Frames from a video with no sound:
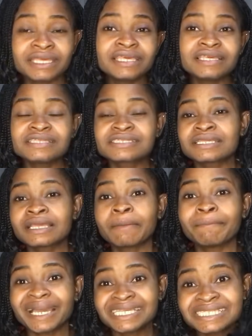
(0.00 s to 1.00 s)
is
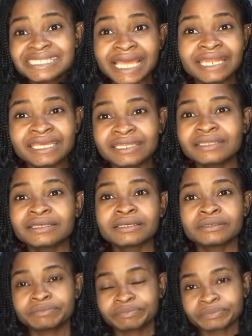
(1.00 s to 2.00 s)
by selling
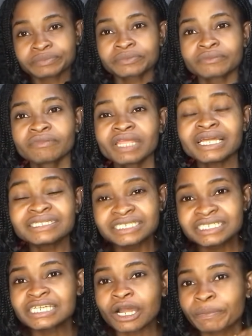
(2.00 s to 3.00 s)

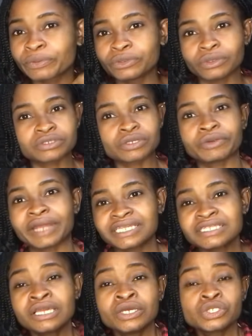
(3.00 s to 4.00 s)
digital products. All
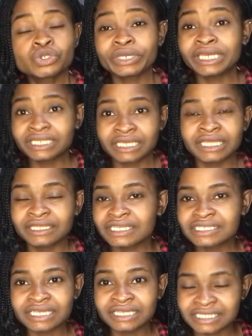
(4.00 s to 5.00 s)
right, so in
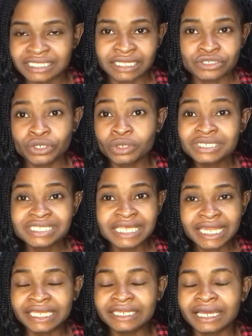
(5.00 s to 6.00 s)
this instance, you're not
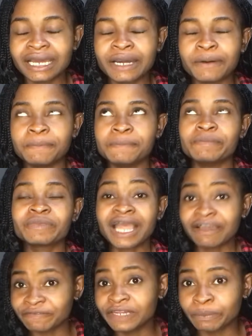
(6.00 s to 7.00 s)
selling
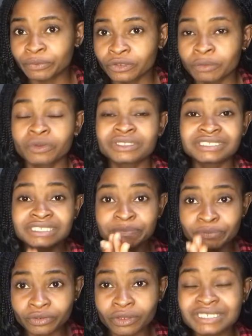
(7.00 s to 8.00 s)
affiliate product, but the
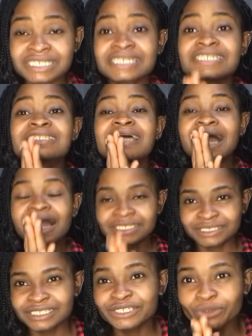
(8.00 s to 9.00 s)
product is
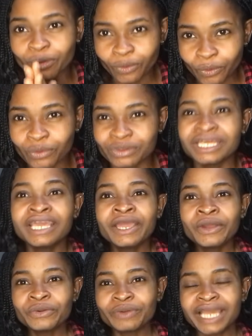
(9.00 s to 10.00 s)
actually your own,
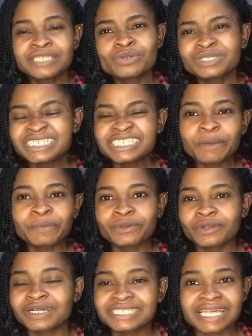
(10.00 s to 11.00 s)
right? So digital
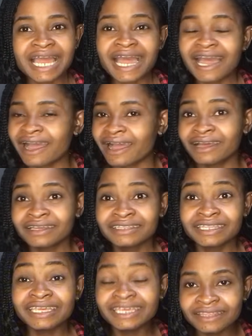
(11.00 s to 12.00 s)
products are
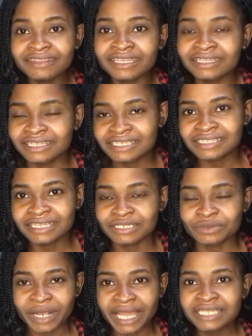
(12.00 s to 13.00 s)
the in thing these
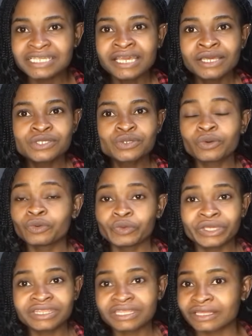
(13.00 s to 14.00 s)
days, right? So
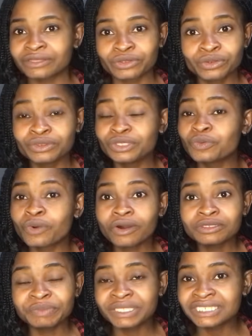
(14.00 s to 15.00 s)
with, you know, the
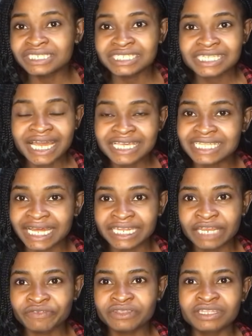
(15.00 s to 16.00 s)
world being digitized and
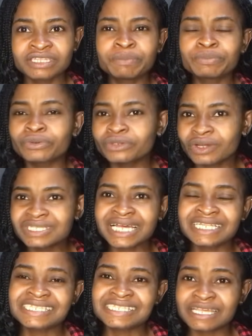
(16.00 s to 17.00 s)
everything, the products
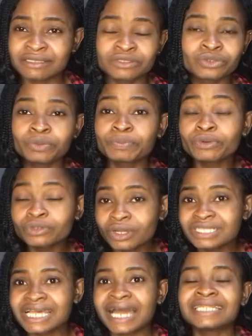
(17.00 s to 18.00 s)
and, you know,
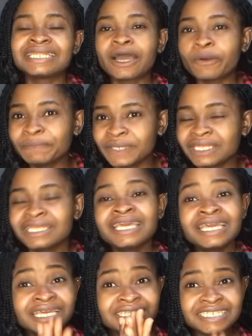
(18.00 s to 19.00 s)
products are now being
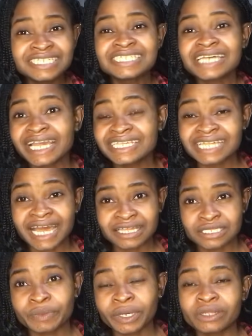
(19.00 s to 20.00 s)
digitized
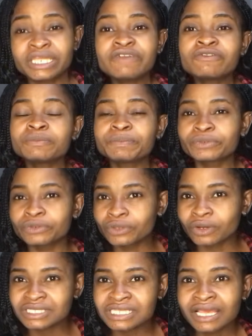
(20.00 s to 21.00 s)
as well. Even
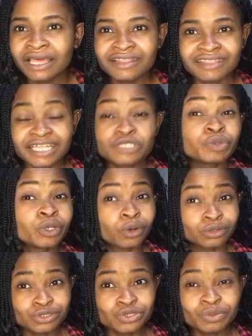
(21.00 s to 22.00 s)
products that we
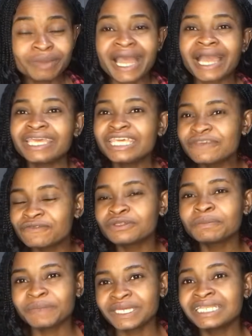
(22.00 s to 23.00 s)
consume are
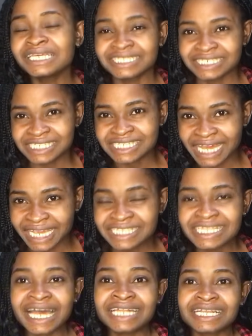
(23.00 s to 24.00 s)
even being
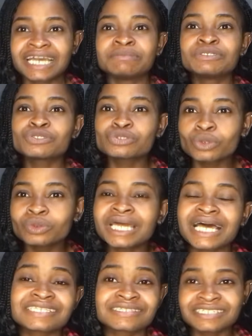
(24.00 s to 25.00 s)
digitized and can be sold
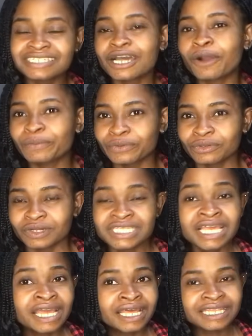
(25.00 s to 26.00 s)
as digital products.
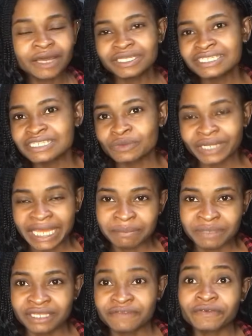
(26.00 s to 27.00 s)
Now this is what I
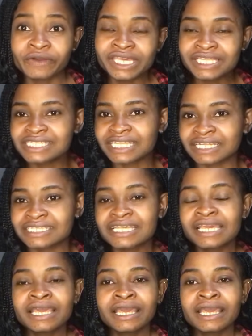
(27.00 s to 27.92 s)
mean. For instance,